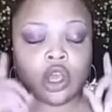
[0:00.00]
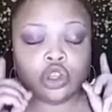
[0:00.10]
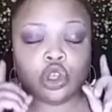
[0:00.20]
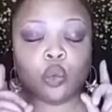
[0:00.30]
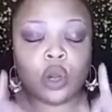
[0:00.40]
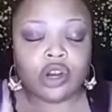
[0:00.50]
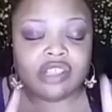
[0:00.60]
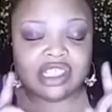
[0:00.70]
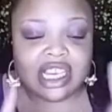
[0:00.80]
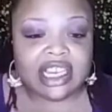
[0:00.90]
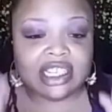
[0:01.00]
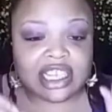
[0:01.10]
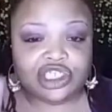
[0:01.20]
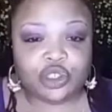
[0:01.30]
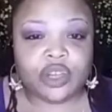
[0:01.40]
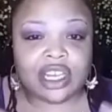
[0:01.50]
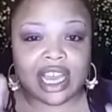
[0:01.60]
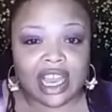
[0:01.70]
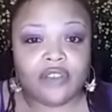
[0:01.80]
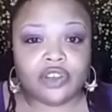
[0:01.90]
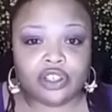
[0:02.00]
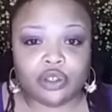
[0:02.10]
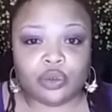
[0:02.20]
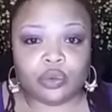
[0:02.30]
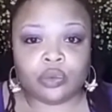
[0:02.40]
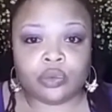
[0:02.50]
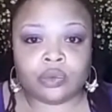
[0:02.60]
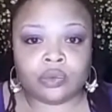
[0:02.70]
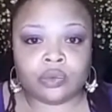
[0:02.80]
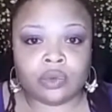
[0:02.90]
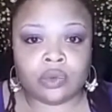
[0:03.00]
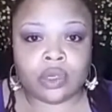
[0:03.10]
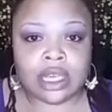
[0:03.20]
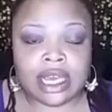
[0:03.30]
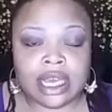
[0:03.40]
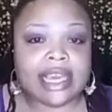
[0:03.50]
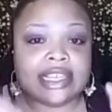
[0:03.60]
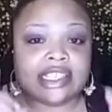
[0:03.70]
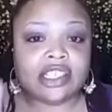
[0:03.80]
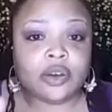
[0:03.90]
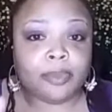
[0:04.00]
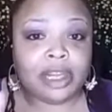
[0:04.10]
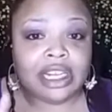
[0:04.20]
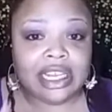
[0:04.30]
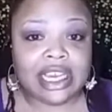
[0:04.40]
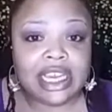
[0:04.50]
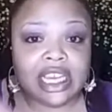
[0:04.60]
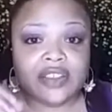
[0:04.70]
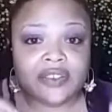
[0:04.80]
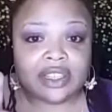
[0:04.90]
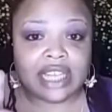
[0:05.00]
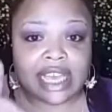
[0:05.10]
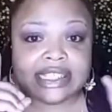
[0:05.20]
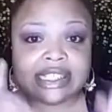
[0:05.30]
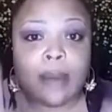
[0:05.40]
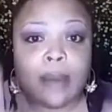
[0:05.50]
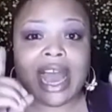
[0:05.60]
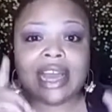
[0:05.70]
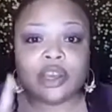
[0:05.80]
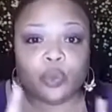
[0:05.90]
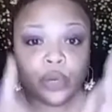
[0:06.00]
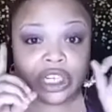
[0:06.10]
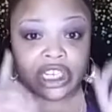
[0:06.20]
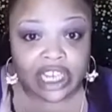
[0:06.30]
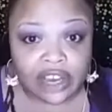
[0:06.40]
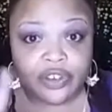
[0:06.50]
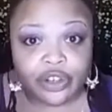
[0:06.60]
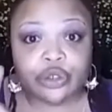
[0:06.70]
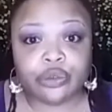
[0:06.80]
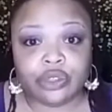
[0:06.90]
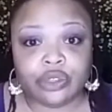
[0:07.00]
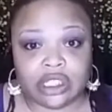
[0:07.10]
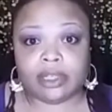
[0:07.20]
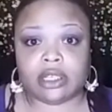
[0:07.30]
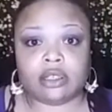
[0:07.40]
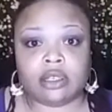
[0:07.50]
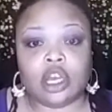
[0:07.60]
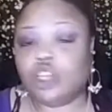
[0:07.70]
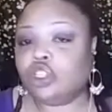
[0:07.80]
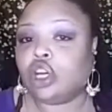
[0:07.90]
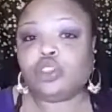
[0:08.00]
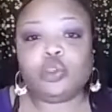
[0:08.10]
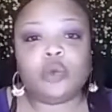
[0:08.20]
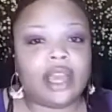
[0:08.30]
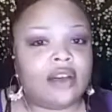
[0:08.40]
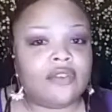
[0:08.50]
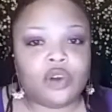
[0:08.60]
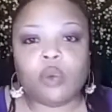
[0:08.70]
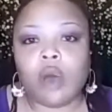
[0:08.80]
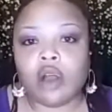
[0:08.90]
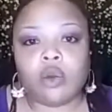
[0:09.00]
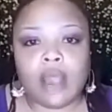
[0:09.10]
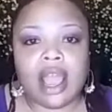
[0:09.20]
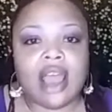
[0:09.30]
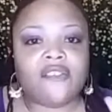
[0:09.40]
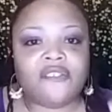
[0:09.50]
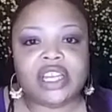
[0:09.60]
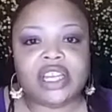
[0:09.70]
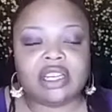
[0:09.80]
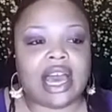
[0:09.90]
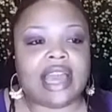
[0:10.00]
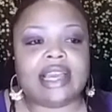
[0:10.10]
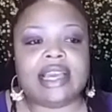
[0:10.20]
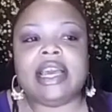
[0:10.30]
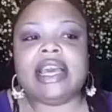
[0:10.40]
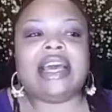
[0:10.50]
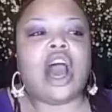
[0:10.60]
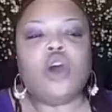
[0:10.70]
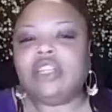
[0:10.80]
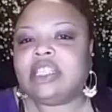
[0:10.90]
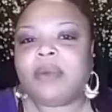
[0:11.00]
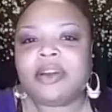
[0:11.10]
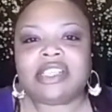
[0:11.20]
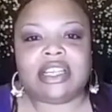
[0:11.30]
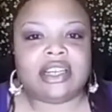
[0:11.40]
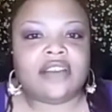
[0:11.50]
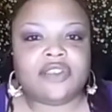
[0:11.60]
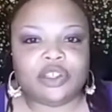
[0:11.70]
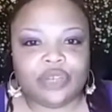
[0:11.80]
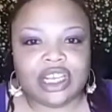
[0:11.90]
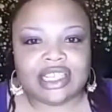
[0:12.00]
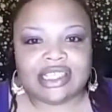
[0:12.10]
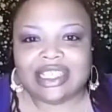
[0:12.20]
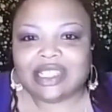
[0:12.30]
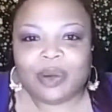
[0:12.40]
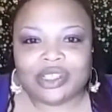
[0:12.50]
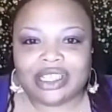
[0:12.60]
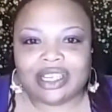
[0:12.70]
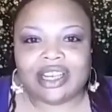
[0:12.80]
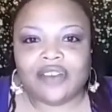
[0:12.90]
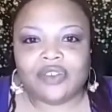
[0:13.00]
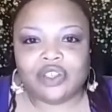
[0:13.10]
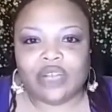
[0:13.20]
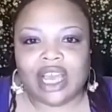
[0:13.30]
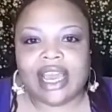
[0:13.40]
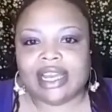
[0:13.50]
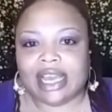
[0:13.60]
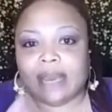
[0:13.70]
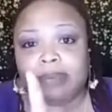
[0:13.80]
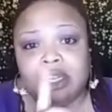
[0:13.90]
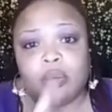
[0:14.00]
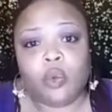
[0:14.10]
the worst thing that you can ever do is to believe that somebody would never do something. Don't you ever walk around feeling like, oh, this person will never do this person will never do that, and they'll be the